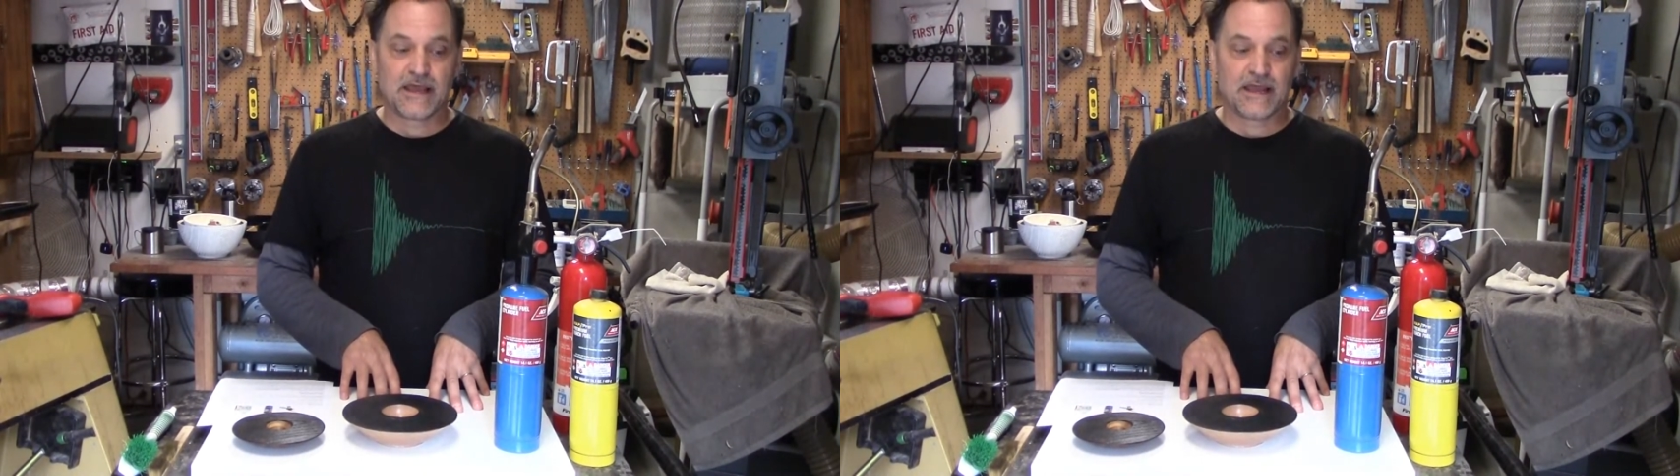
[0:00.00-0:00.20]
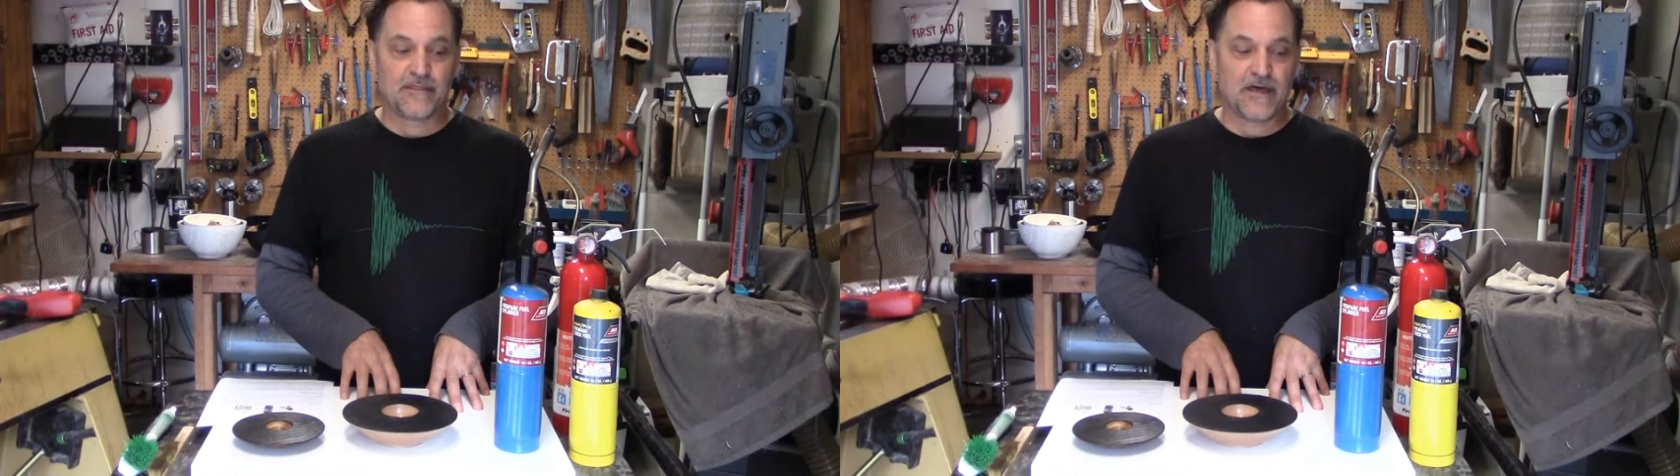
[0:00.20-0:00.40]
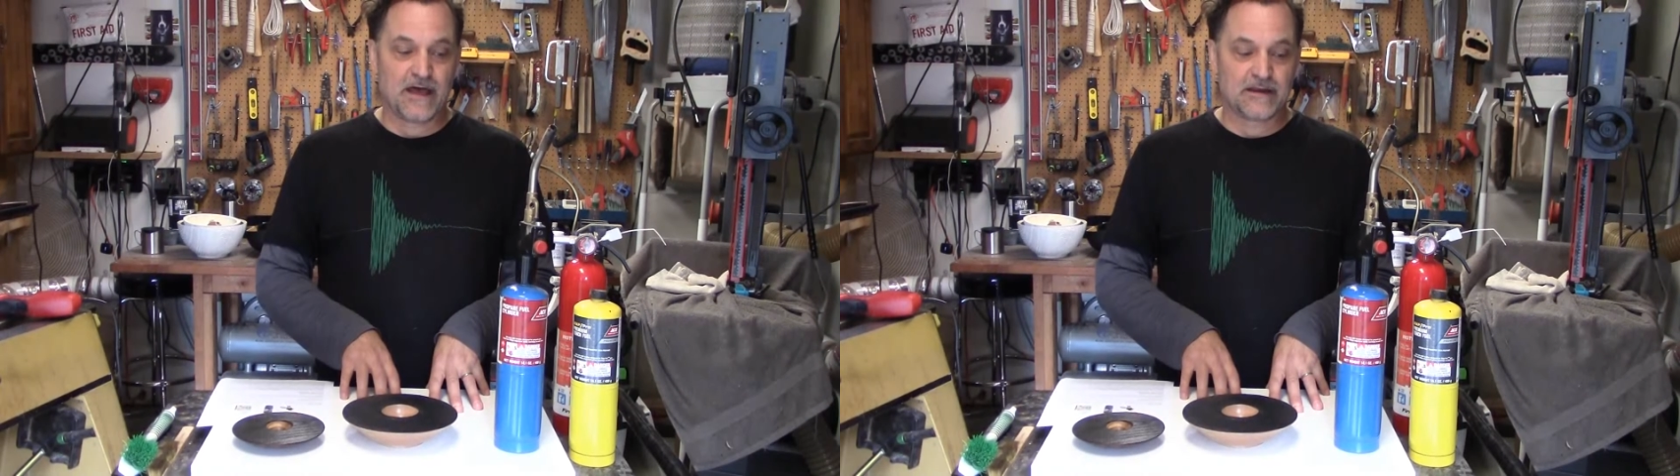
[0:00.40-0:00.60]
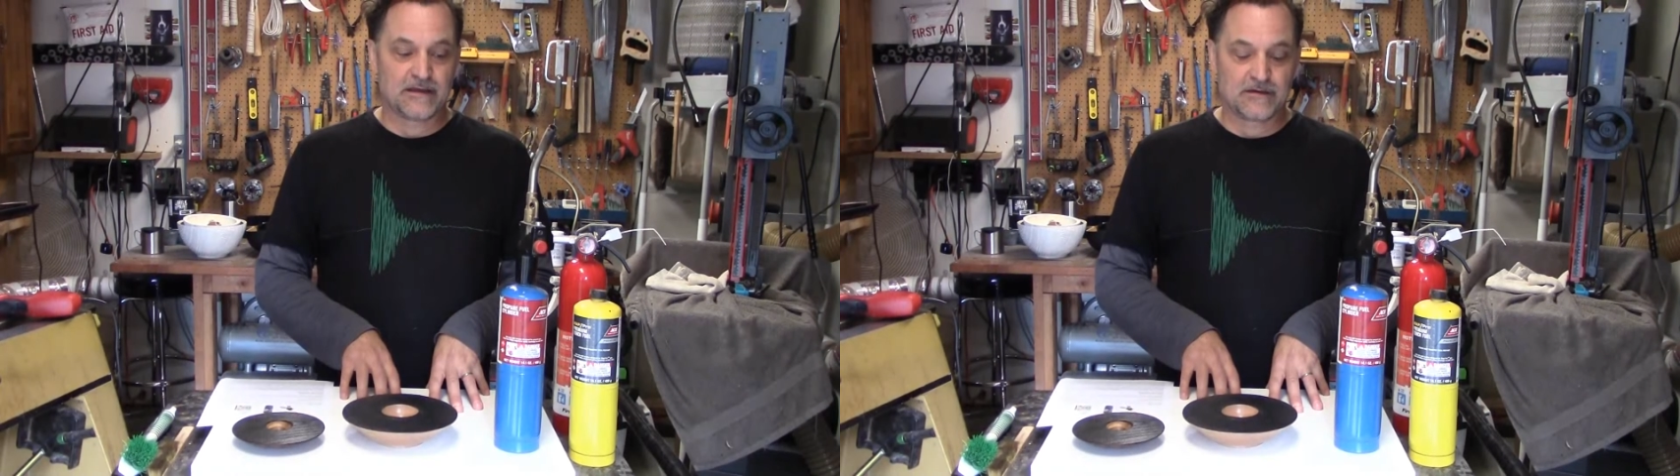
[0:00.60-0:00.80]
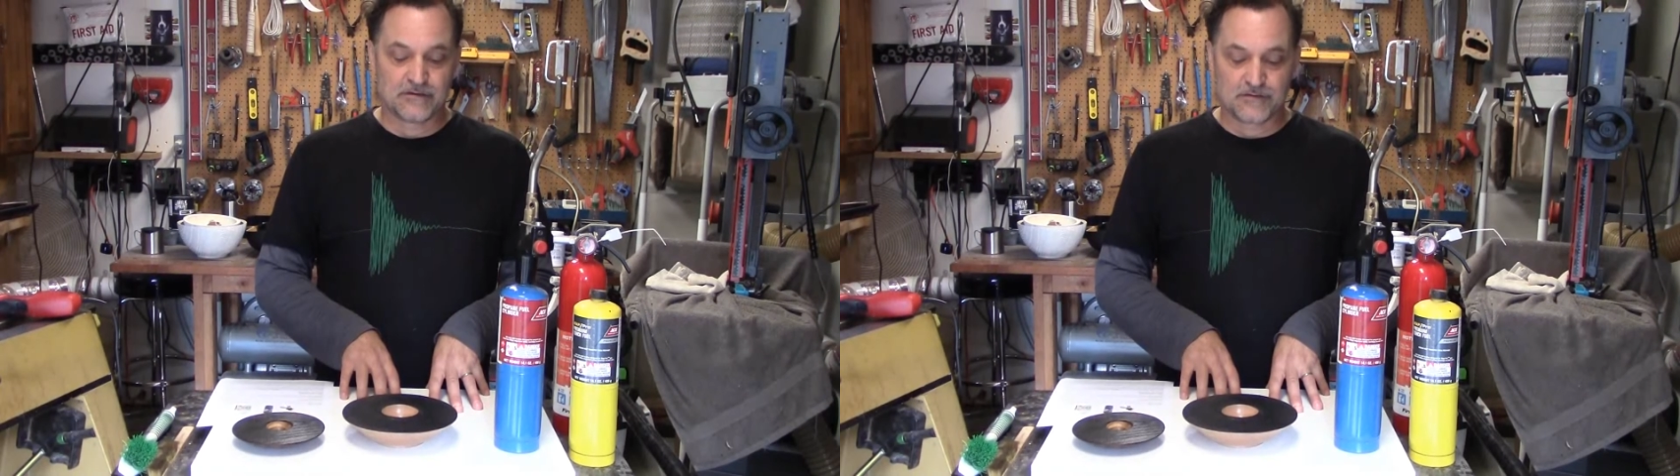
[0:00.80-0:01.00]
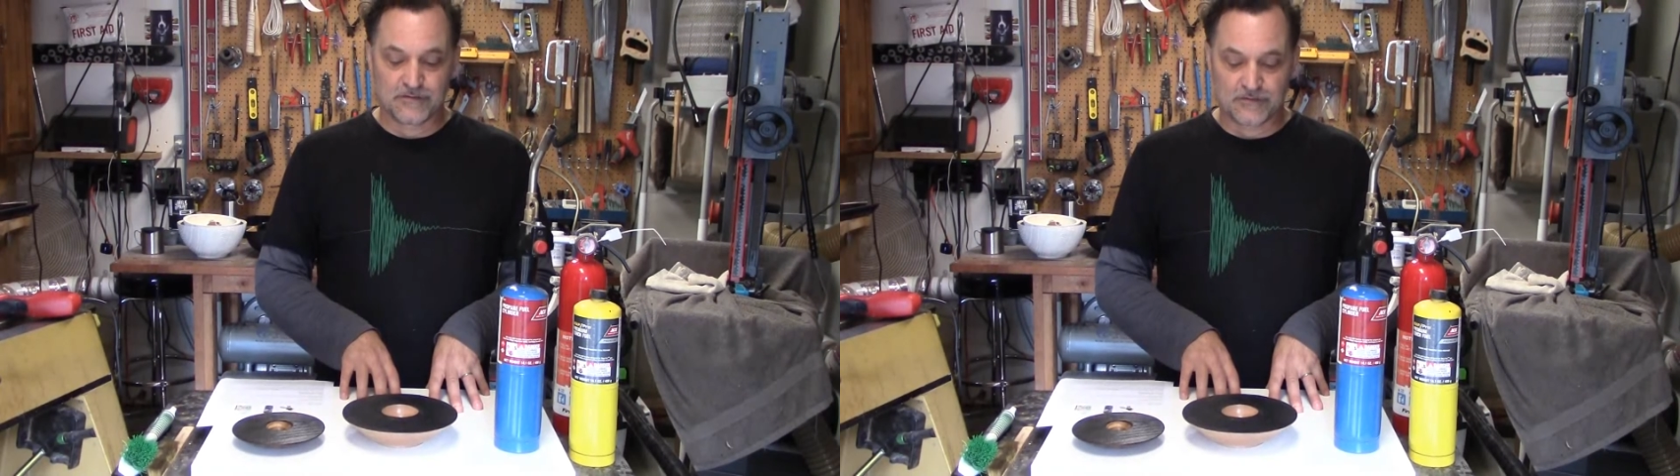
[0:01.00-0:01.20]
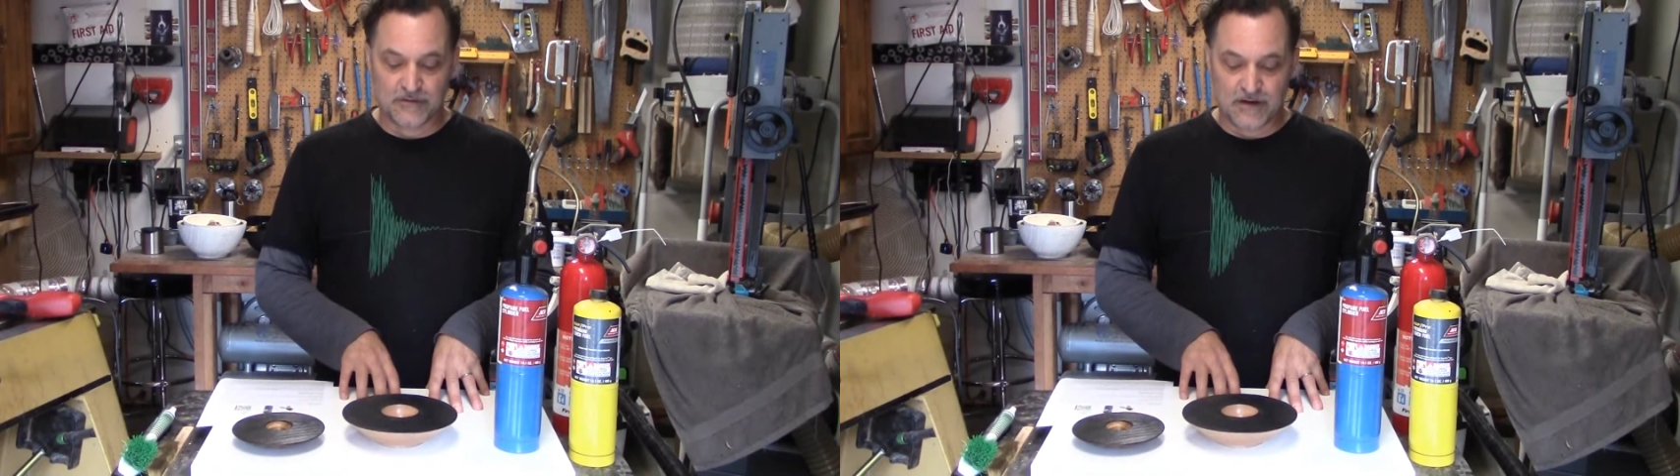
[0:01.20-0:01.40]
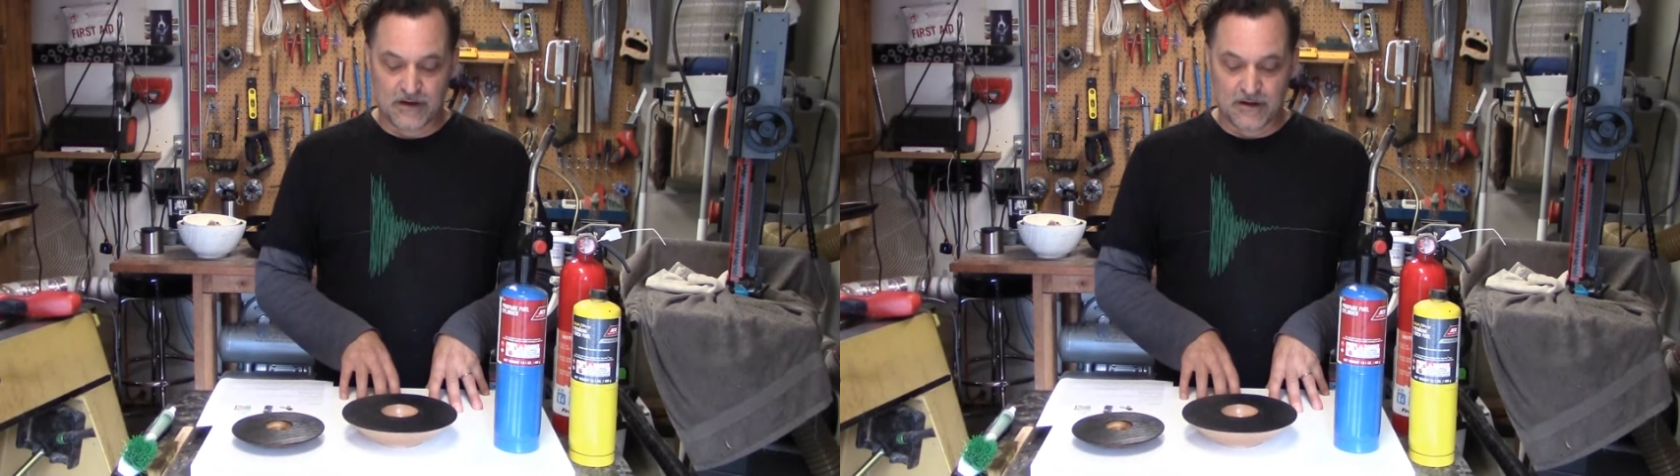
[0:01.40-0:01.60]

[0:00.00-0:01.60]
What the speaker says: and that is